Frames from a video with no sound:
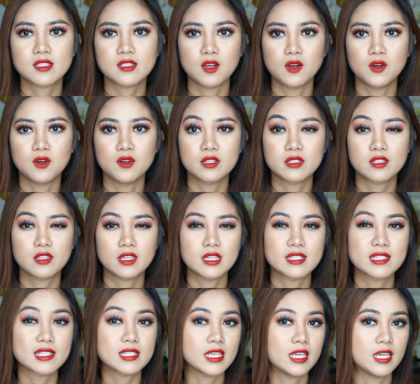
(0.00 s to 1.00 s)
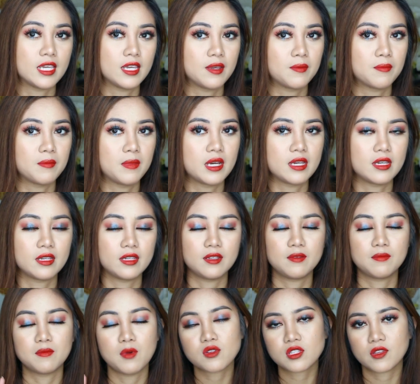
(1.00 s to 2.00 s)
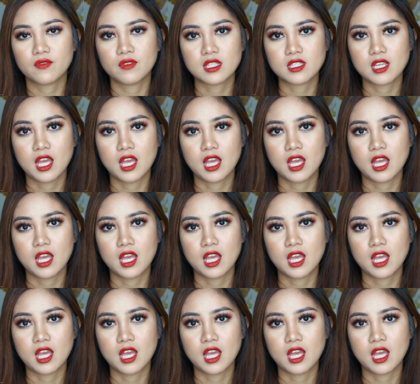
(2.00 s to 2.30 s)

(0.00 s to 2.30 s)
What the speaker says: So as you can see, most of the